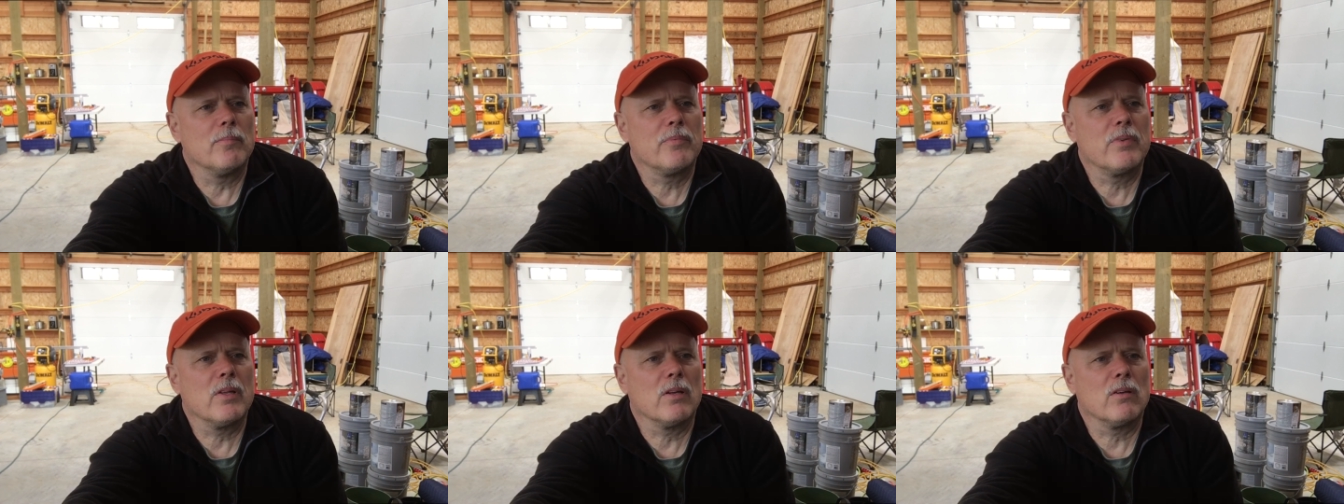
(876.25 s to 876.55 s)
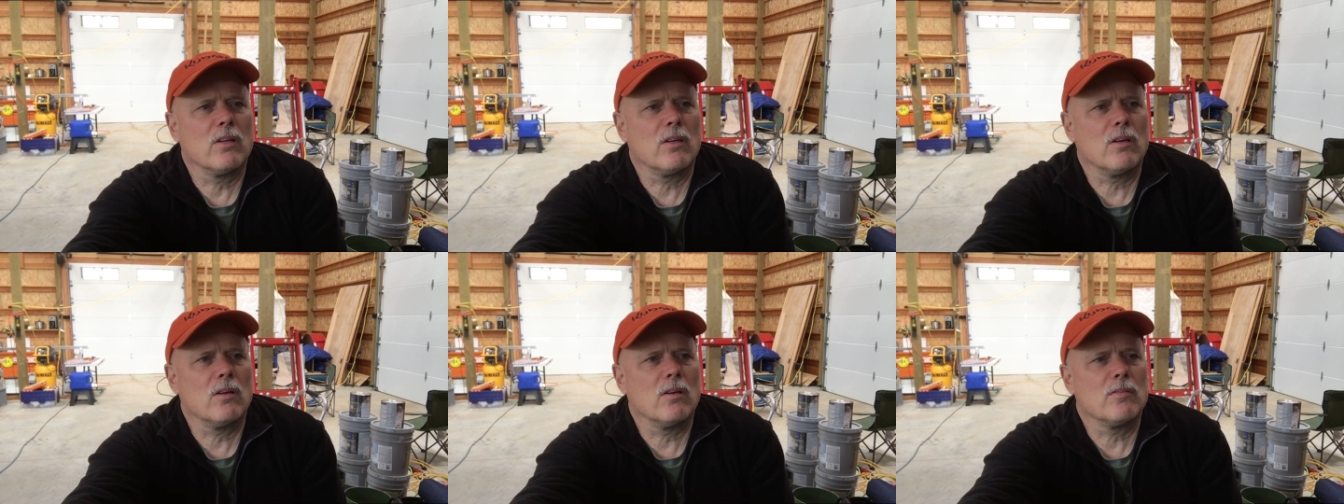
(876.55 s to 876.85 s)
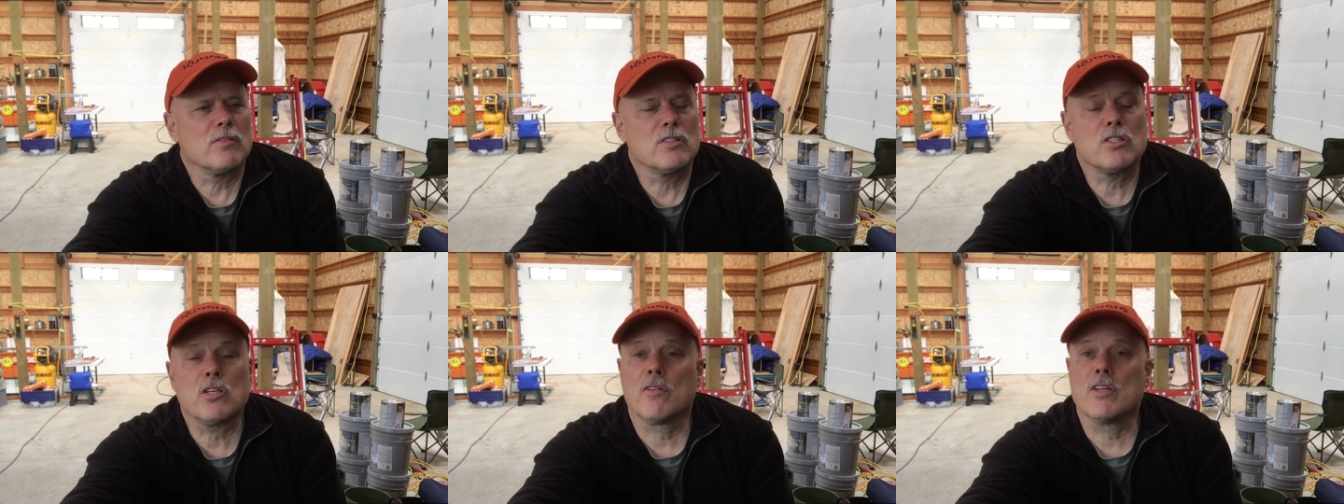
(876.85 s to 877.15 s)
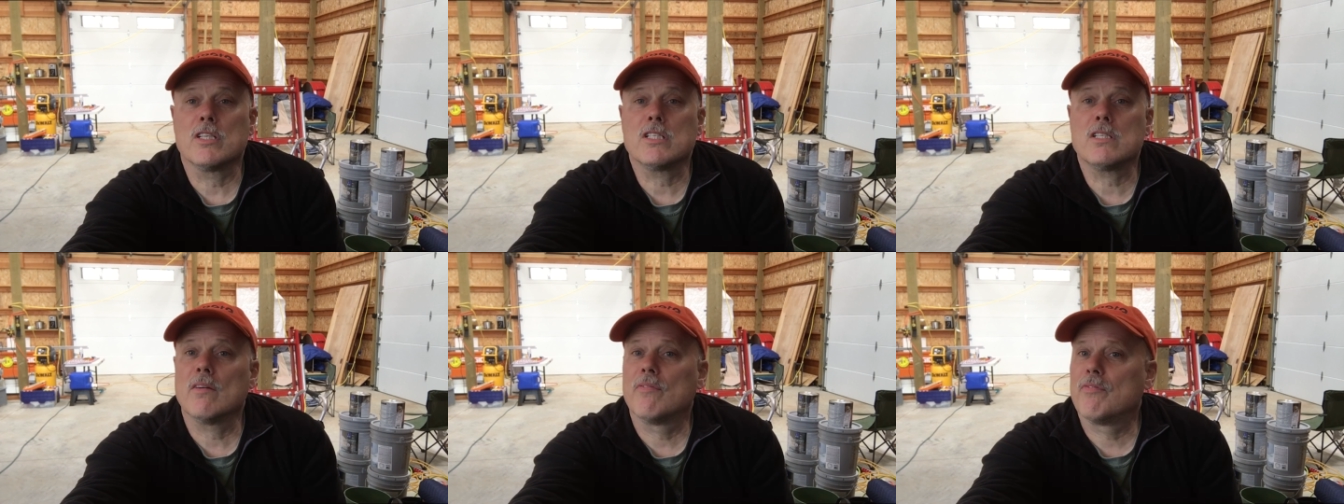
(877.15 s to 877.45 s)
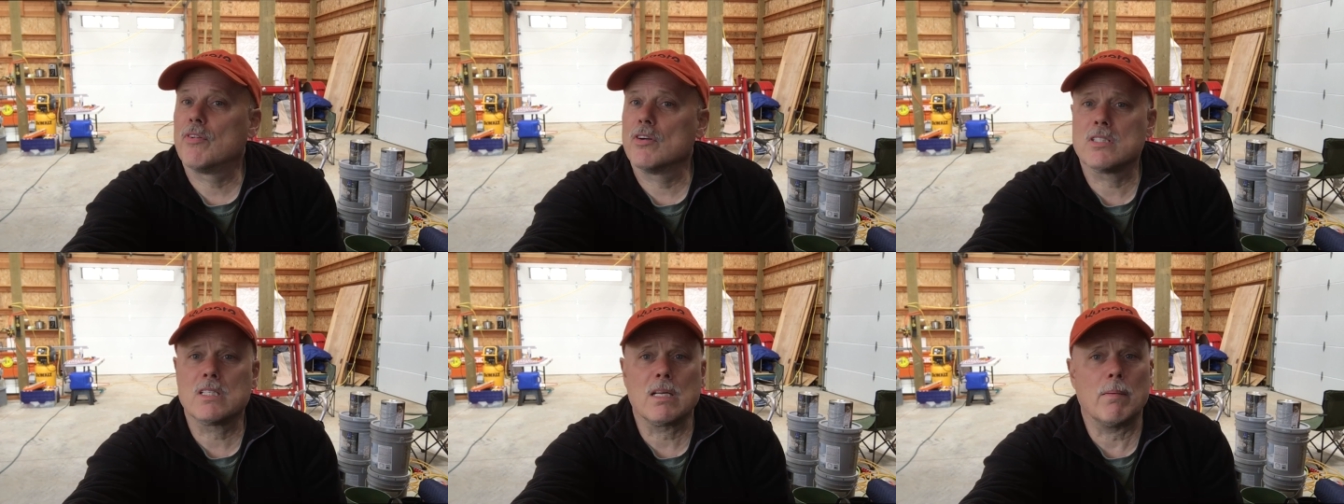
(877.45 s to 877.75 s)
the little, so this is the
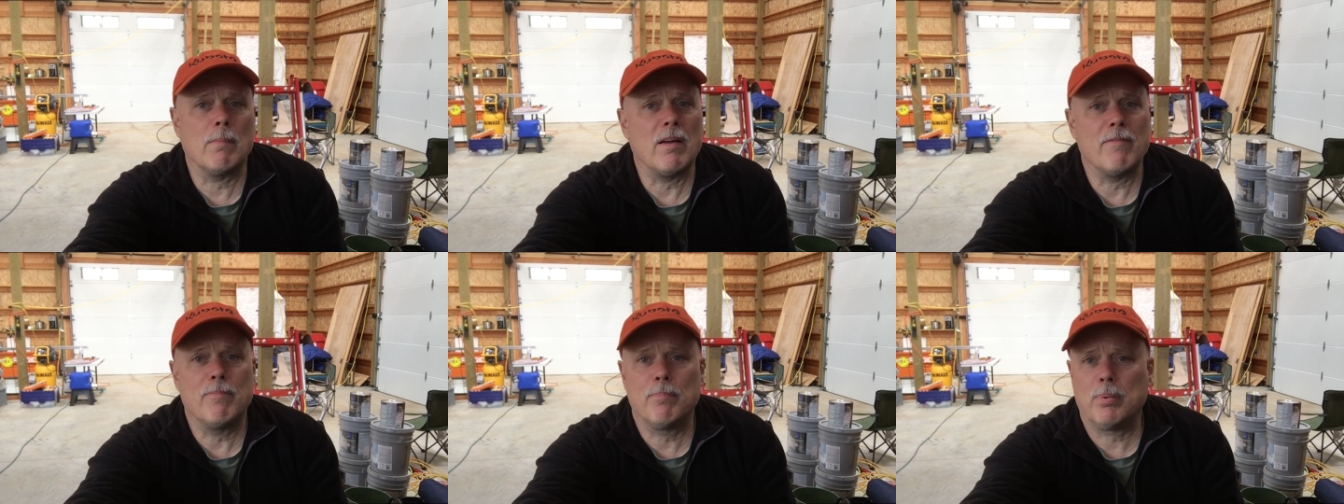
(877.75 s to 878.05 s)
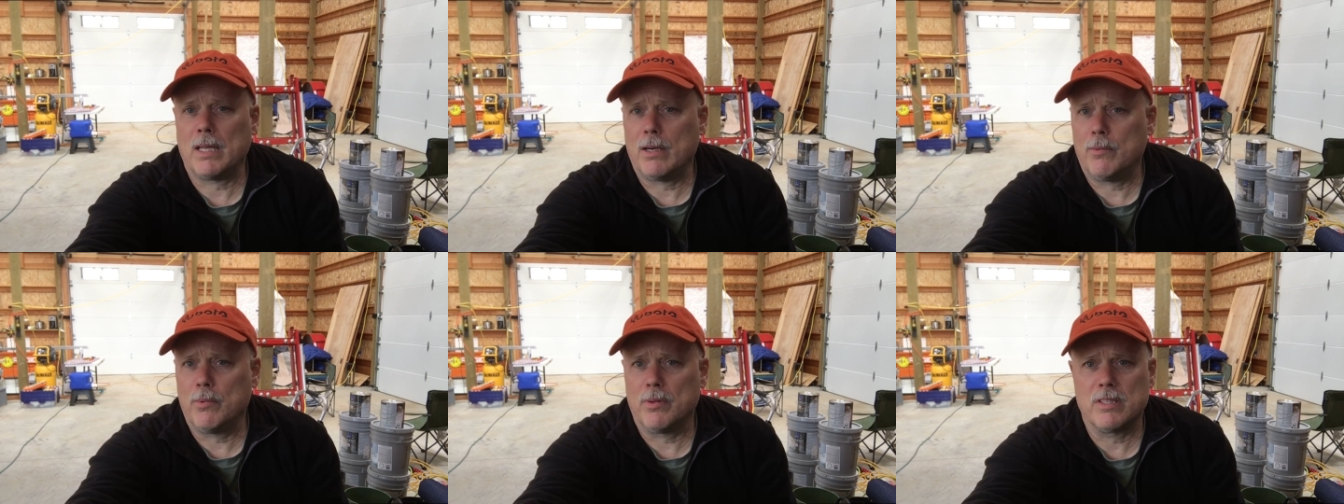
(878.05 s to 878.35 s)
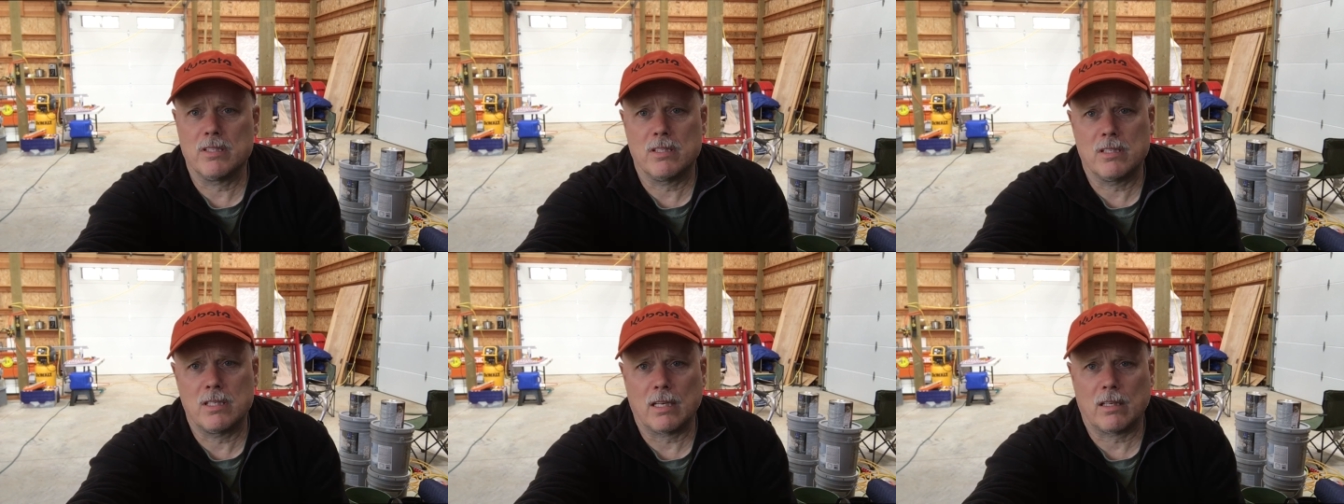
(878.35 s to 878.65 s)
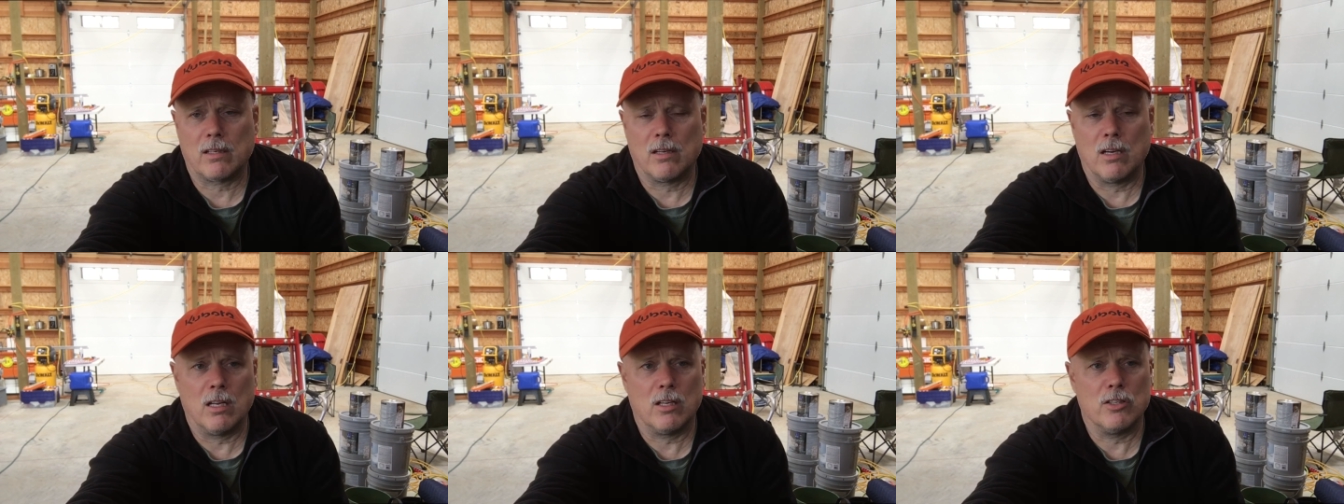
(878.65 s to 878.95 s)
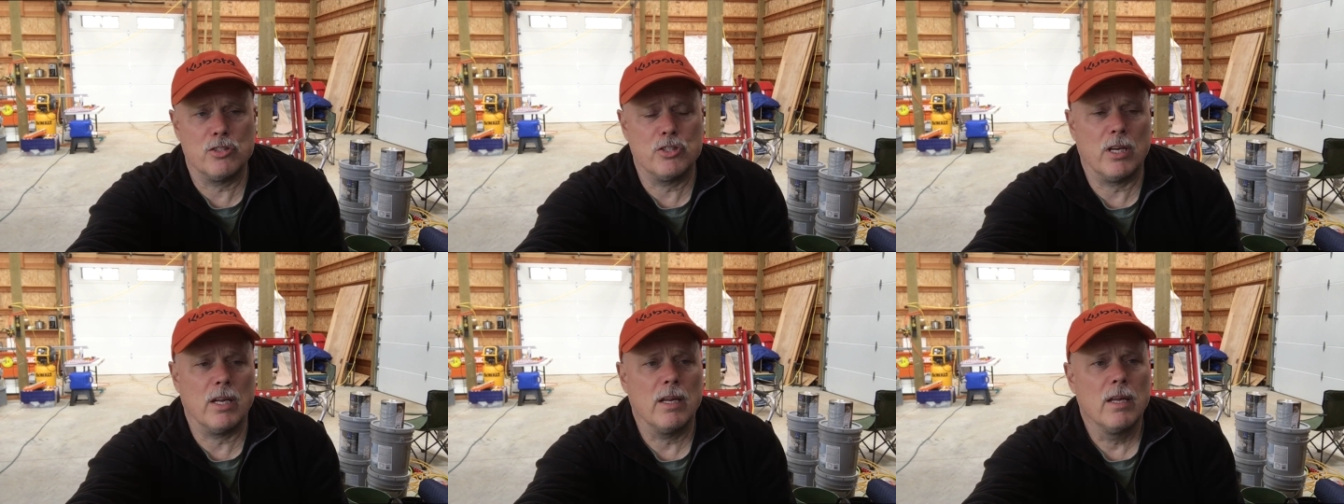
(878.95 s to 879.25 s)
first time I played with this
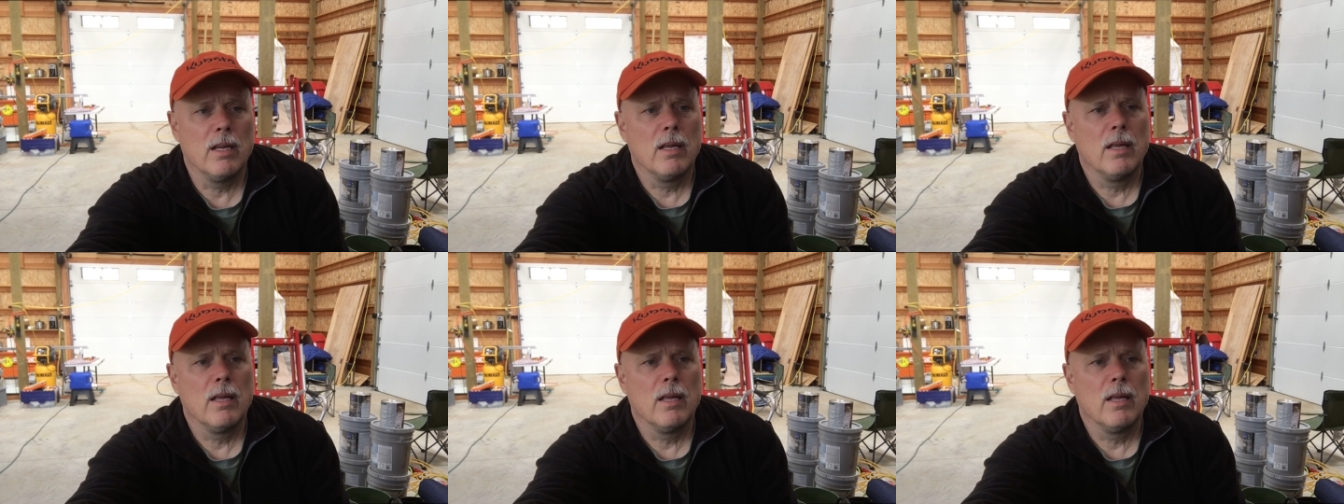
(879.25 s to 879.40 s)
technology.